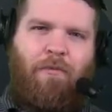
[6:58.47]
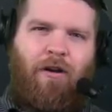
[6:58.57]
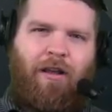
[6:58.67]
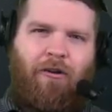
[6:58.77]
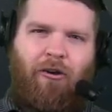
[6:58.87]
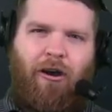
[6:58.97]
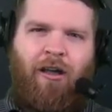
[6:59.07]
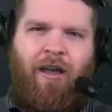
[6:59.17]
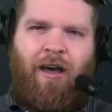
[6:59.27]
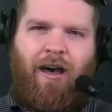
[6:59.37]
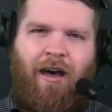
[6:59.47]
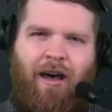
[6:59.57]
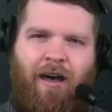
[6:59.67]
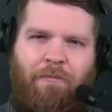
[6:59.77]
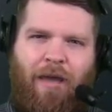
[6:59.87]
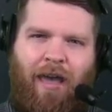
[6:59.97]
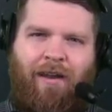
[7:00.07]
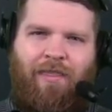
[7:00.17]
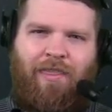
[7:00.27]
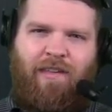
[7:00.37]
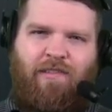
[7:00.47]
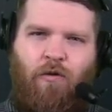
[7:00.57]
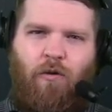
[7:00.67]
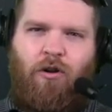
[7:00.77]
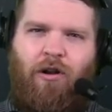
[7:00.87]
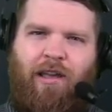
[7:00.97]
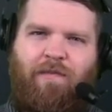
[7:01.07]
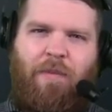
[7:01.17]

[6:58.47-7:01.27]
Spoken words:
Mardi Gras. Man, this corner is